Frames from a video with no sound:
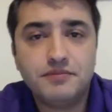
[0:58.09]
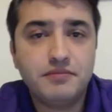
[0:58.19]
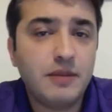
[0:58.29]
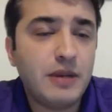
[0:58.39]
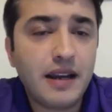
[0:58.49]

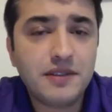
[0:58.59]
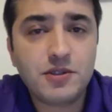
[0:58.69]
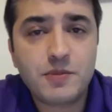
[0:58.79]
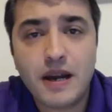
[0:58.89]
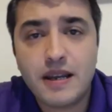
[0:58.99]
maybe
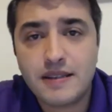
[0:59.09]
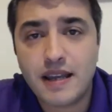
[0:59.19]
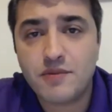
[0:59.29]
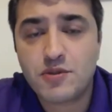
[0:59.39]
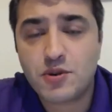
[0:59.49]
enterprise
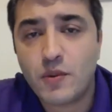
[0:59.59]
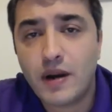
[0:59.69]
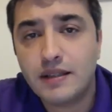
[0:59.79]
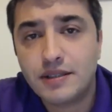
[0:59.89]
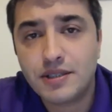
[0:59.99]
service
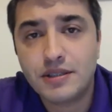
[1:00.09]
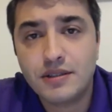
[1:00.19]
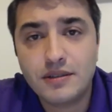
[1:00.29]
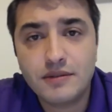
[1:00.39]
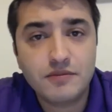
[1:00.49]
provider,
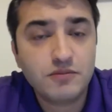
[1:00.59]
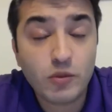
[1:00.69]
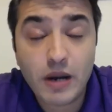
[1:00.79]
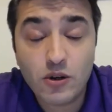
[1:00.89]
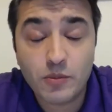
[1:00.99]
in
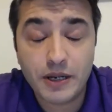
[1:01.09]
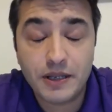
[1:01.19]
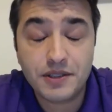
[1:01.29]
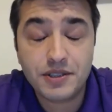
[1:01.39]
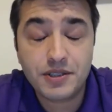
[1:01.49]
mobile operator.